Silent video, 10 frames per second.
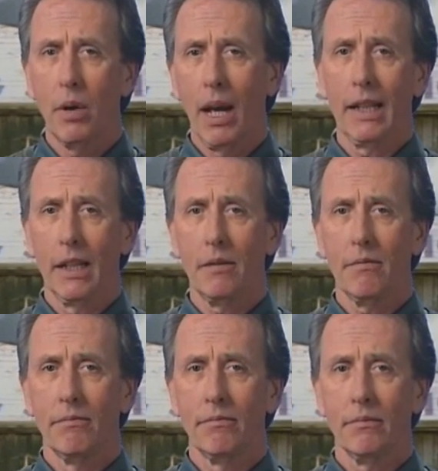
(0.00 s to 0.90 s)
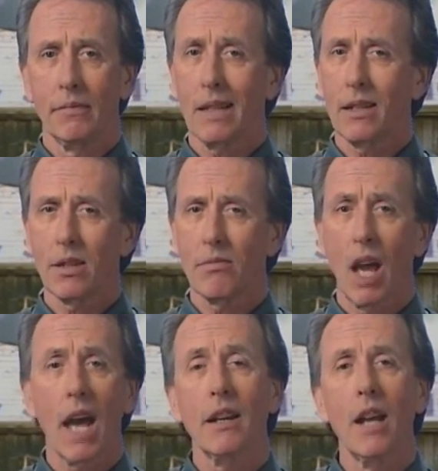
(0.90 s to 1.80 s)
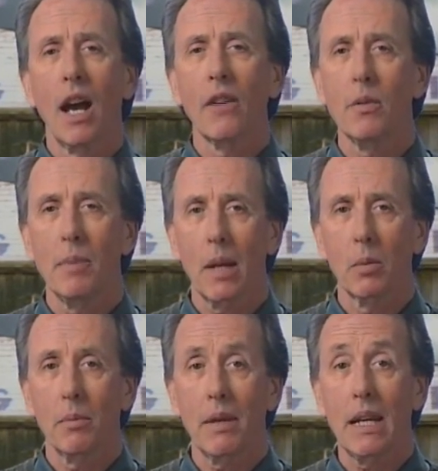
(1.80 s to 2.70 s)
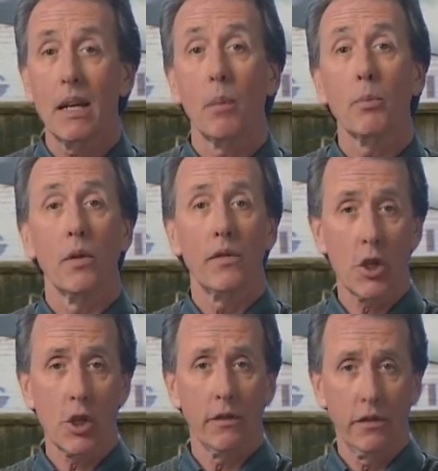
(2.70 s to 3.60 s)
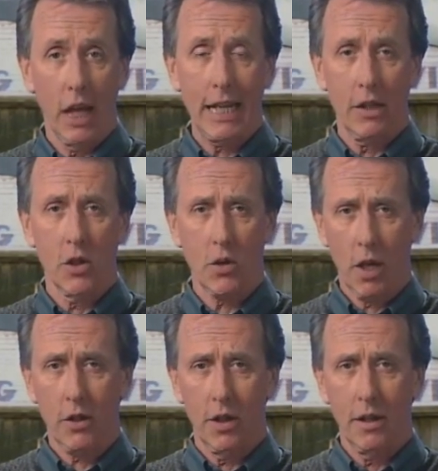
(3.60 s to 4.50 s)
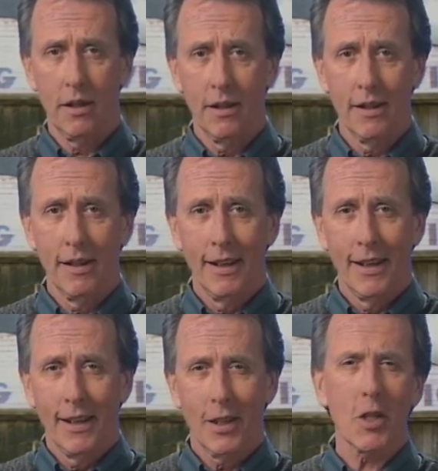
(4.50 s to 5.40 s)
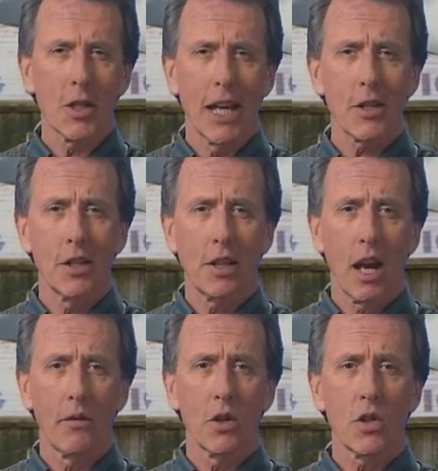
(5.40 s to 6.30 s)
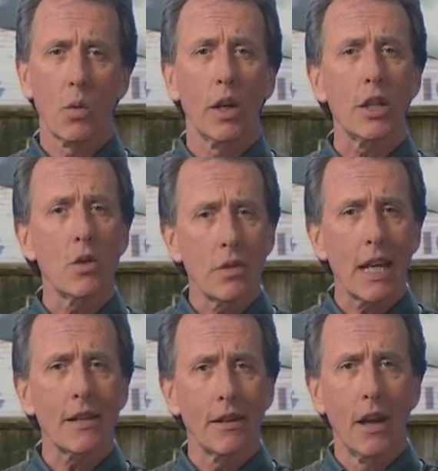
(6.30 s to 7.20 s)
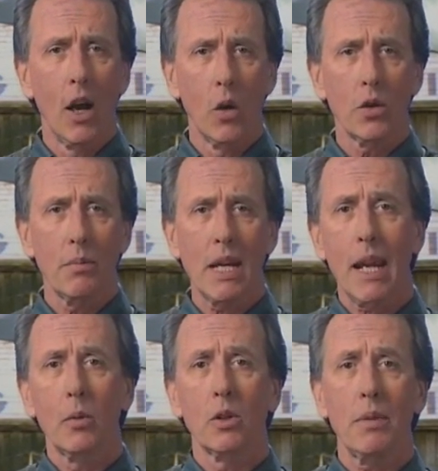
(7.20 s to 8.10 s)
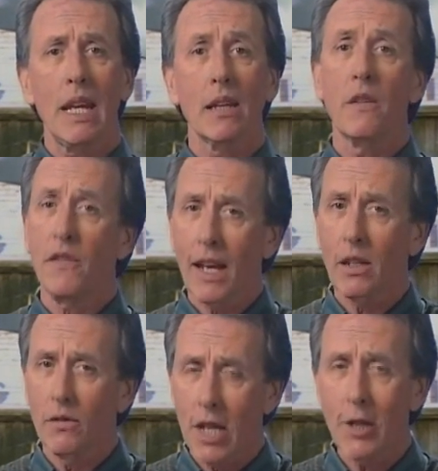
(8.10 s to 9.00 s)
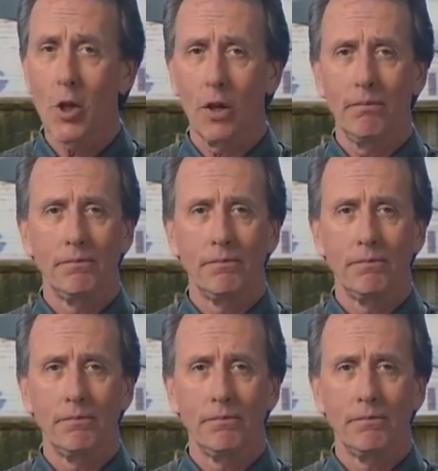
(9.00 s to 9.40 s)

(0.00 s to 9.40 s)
pilot, that's not enough to be able to be a proficient flight instructor. This lesson covers what you need to know to be able to be an effective teacher.